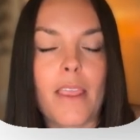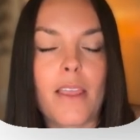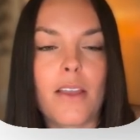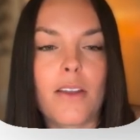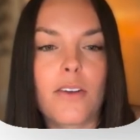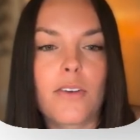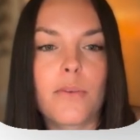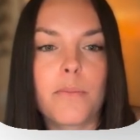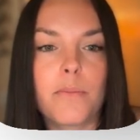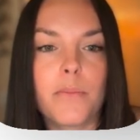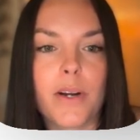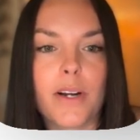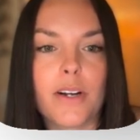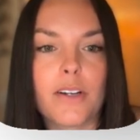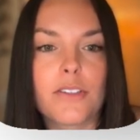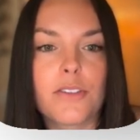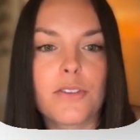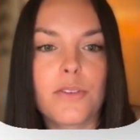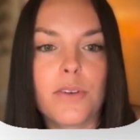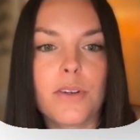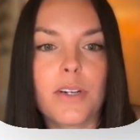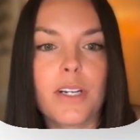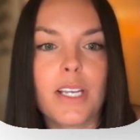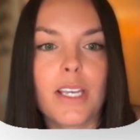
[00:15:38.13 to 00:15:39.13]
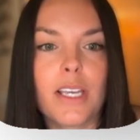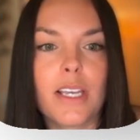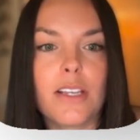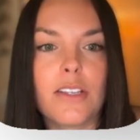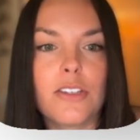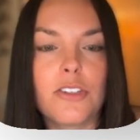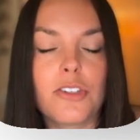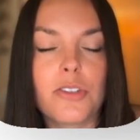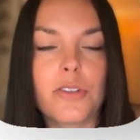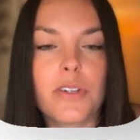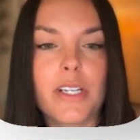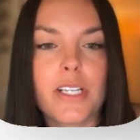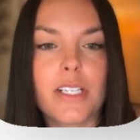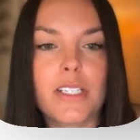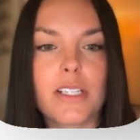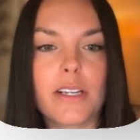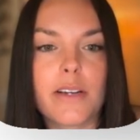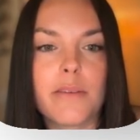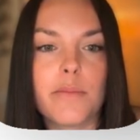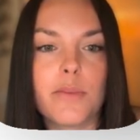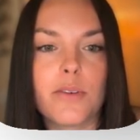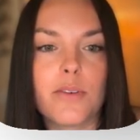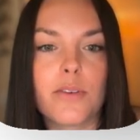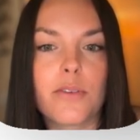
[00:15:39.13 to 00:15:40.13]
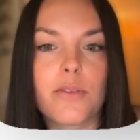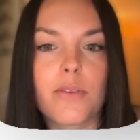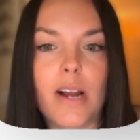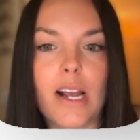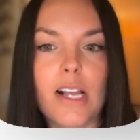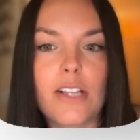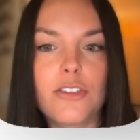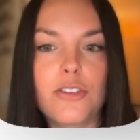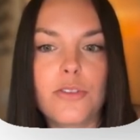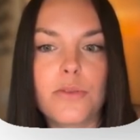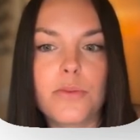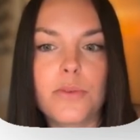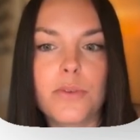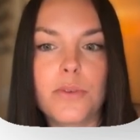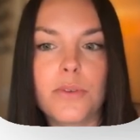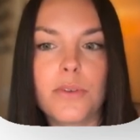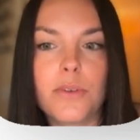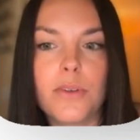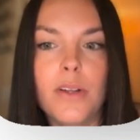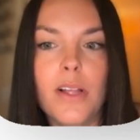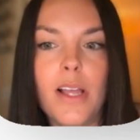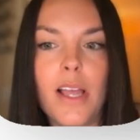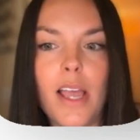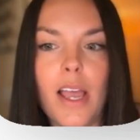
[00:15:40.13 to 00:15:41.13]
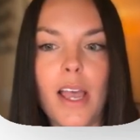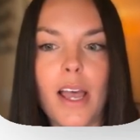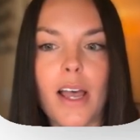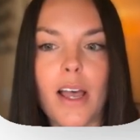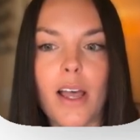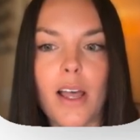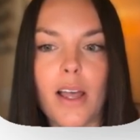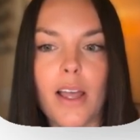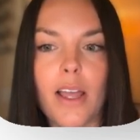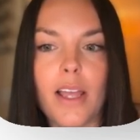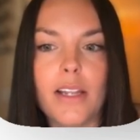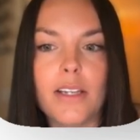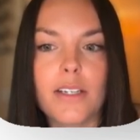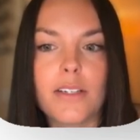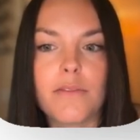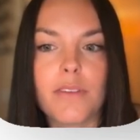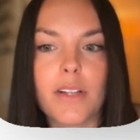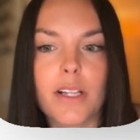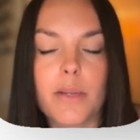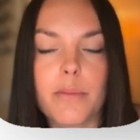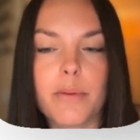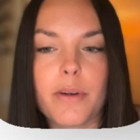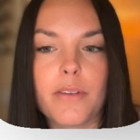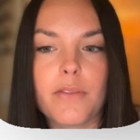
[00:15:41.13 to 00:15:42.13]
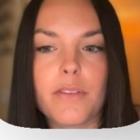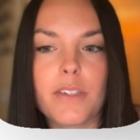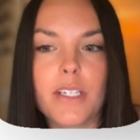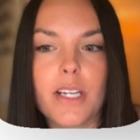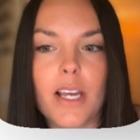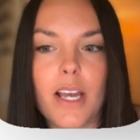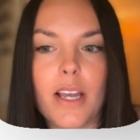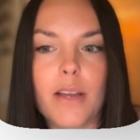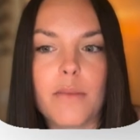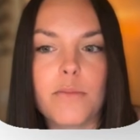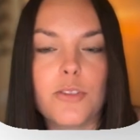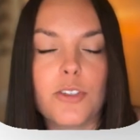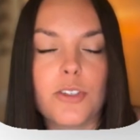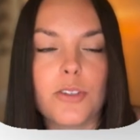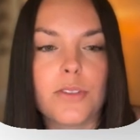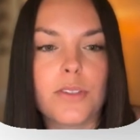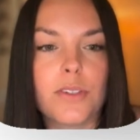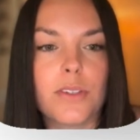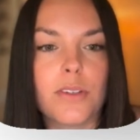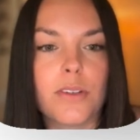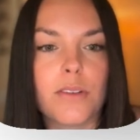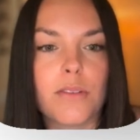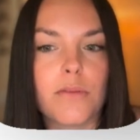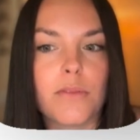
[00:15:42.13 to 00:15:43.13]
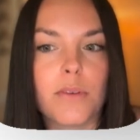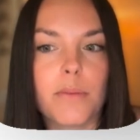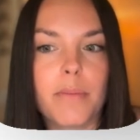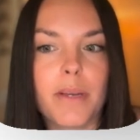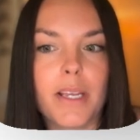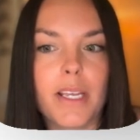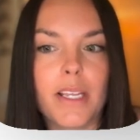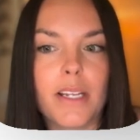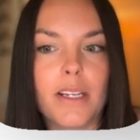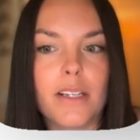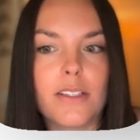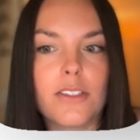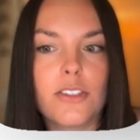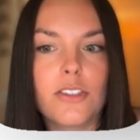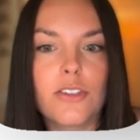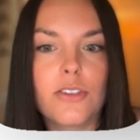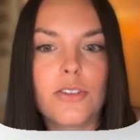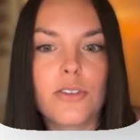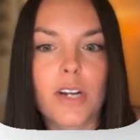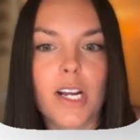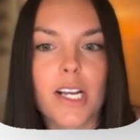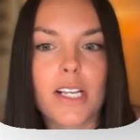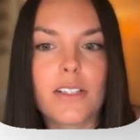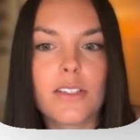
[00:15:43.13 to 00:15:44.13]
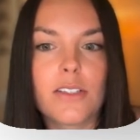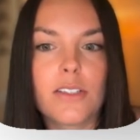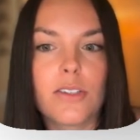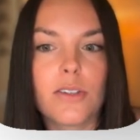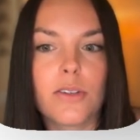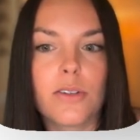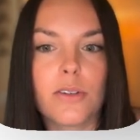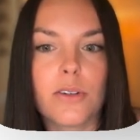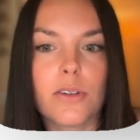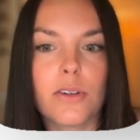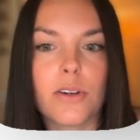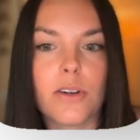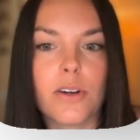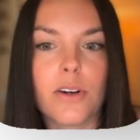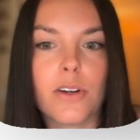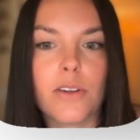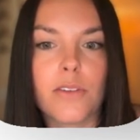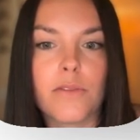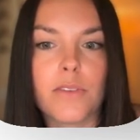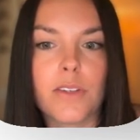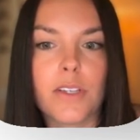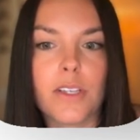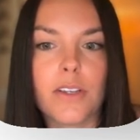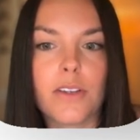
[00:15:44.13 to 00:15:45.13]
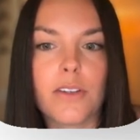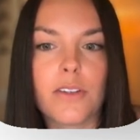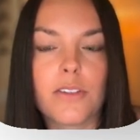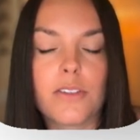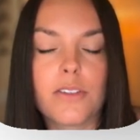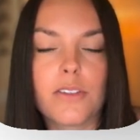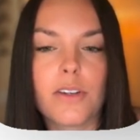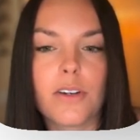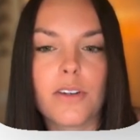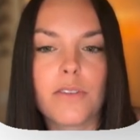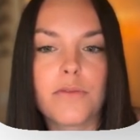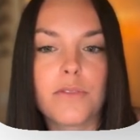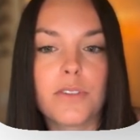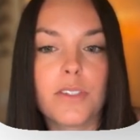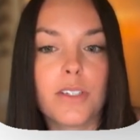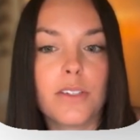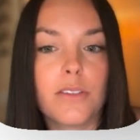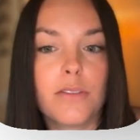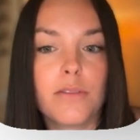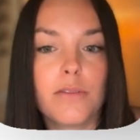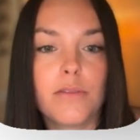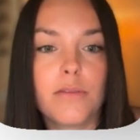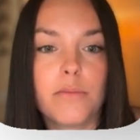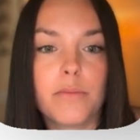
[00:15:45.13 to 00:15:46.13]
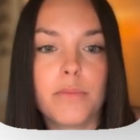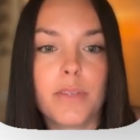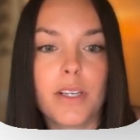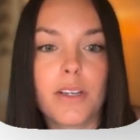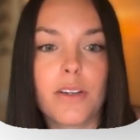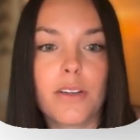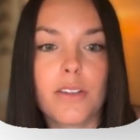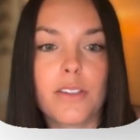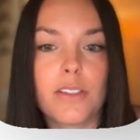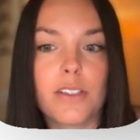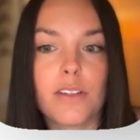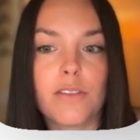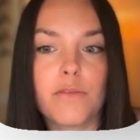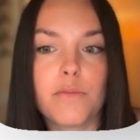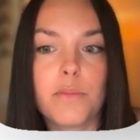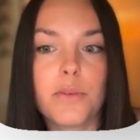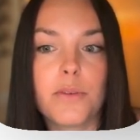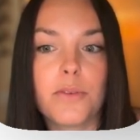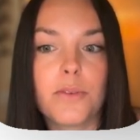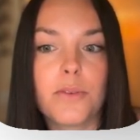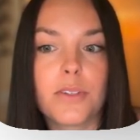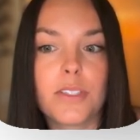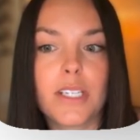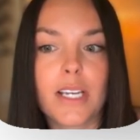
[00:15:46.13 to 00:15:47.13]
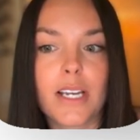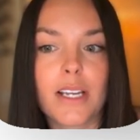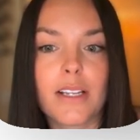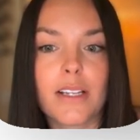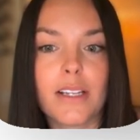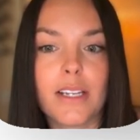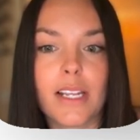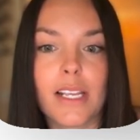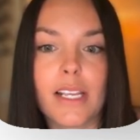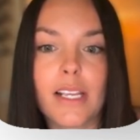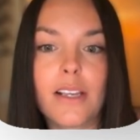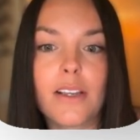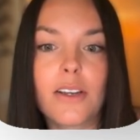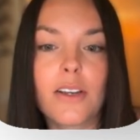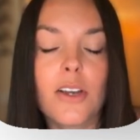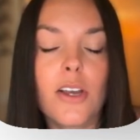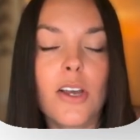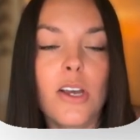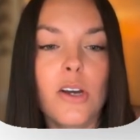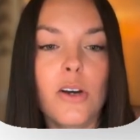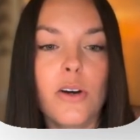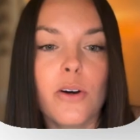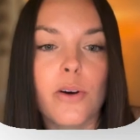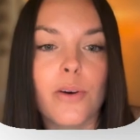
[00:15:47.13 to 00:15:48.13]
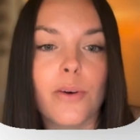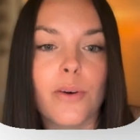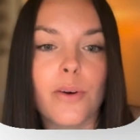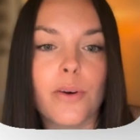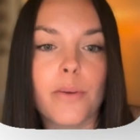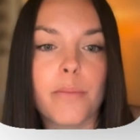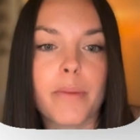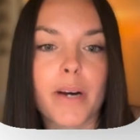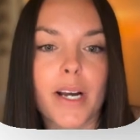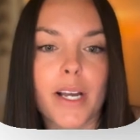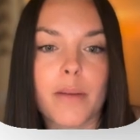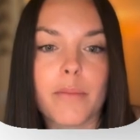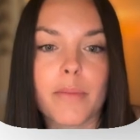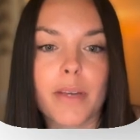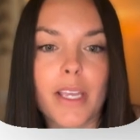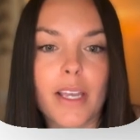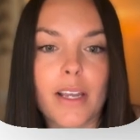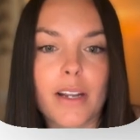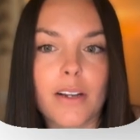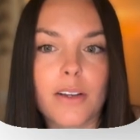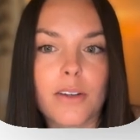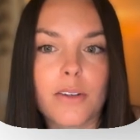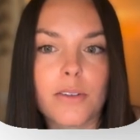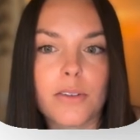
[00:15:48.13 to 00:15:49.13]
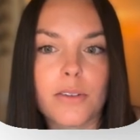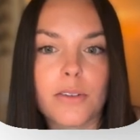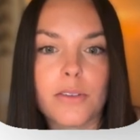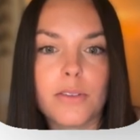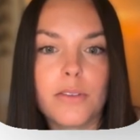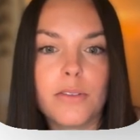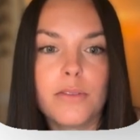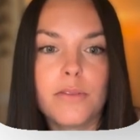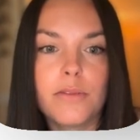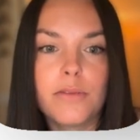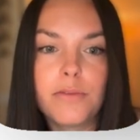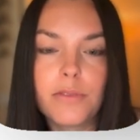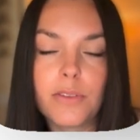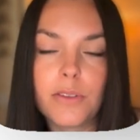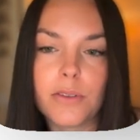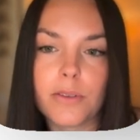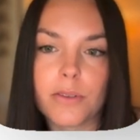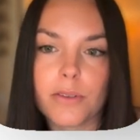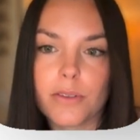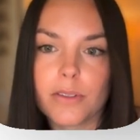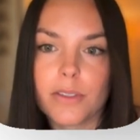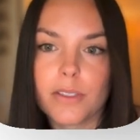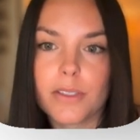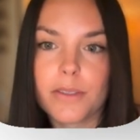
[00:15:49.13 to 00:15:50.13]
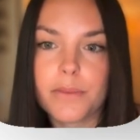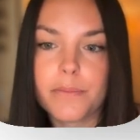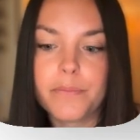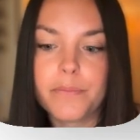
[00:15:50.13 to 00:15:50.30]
Whereas chronic injuries are more gradual and develop over time due to repeated stress or overuse, often because of poor technique or biomechanical flaws.